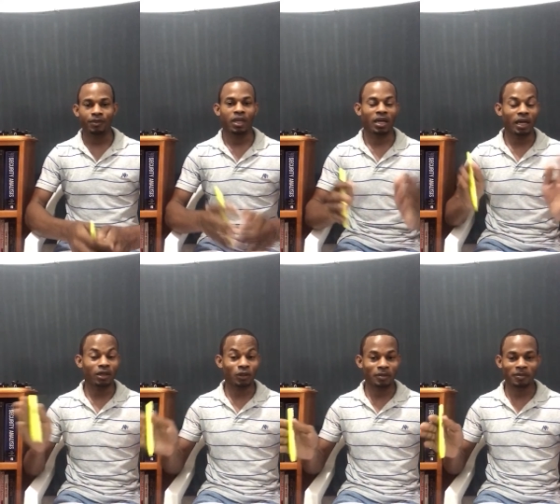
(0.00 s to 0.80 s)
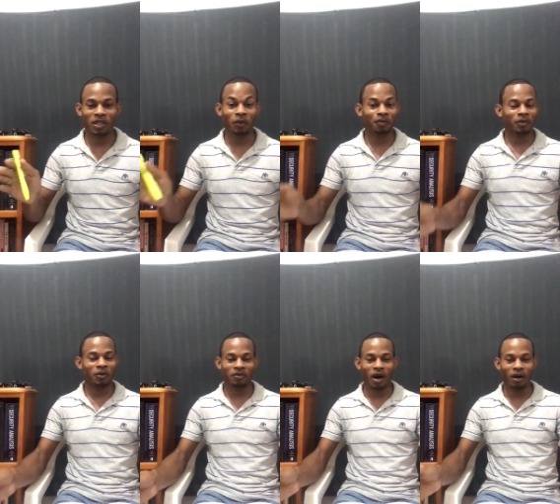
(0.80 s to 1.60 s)
All right, good. So we've
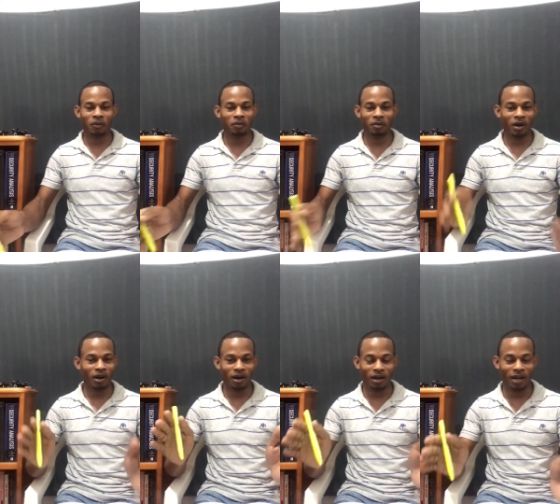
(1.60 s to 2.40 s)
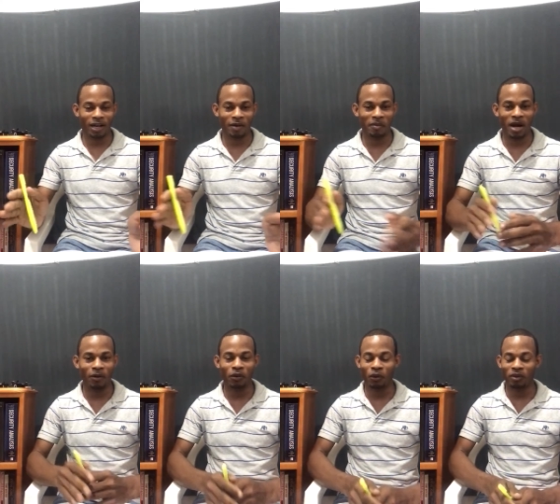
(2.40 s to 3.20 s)
gotten
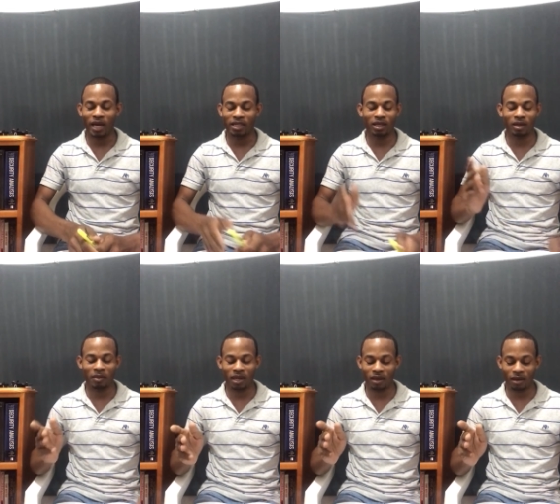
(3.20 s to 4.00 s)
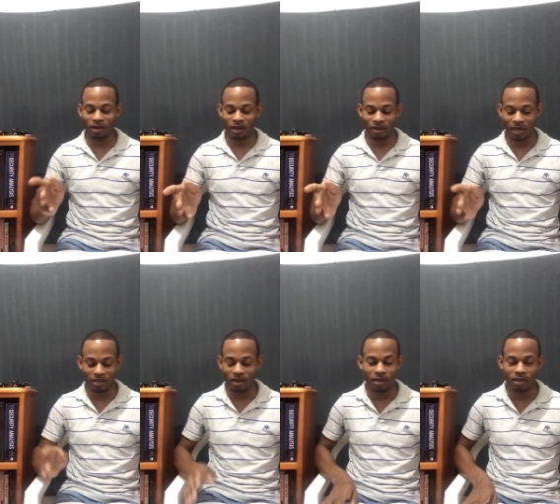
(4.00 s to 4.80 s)
around that. So let's
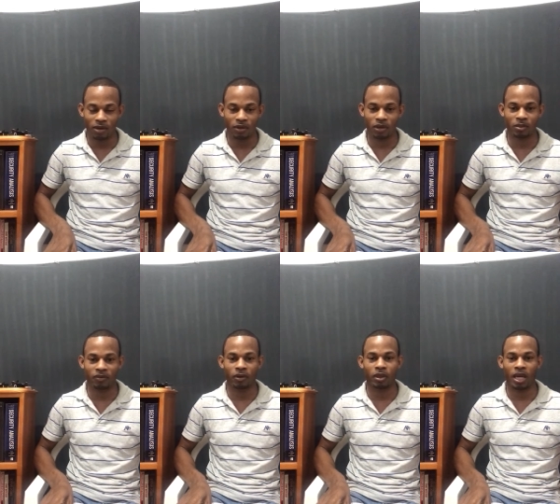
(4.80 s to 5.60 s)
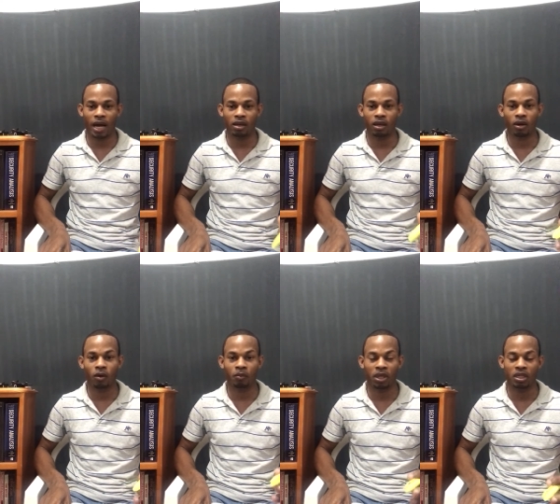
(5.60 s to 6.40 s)
continue in terms of looking at
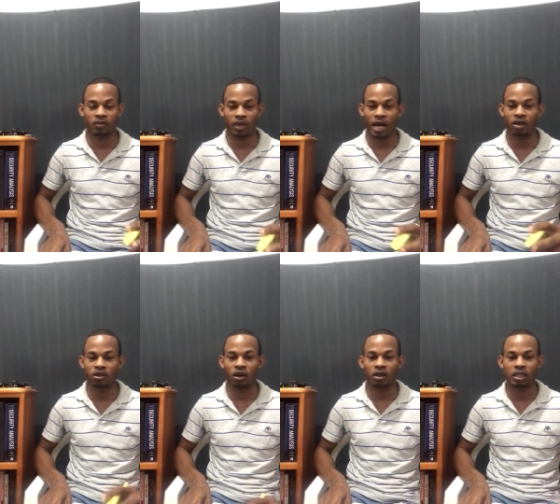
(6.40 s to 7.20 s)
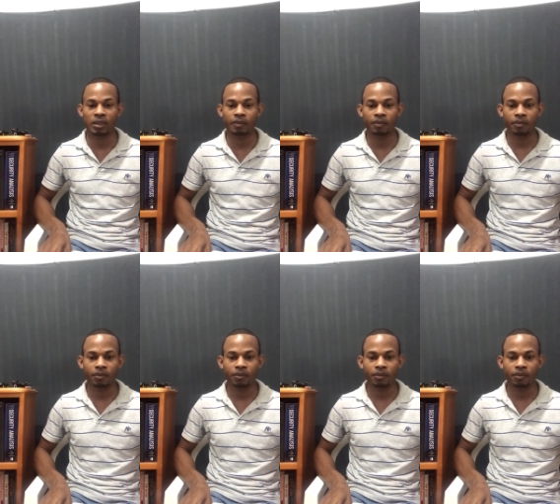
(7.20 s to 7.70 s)
the company's financials.